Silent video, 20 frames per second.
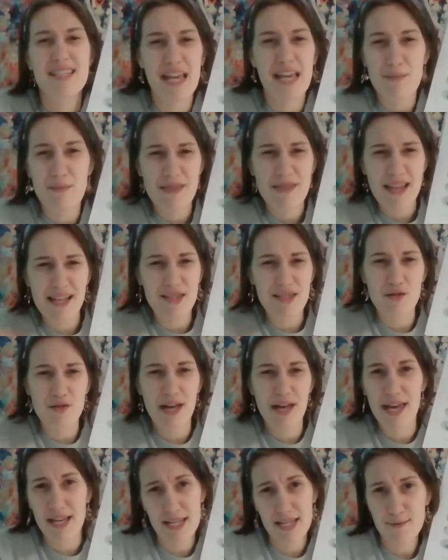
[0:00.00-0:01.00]
same and that's
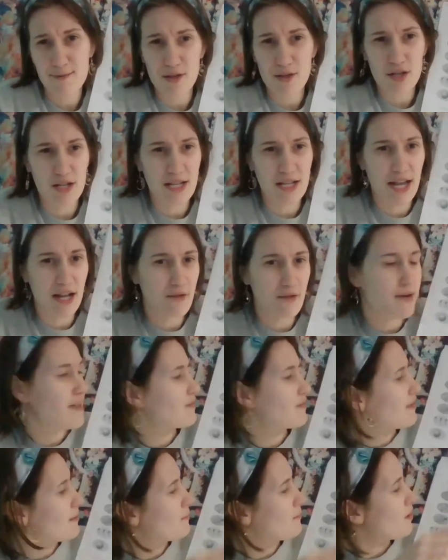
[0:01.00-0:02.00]
okay because we're learning how to write
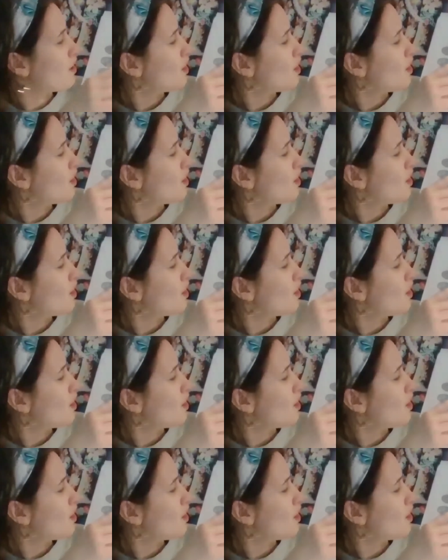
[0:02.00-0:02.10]
them.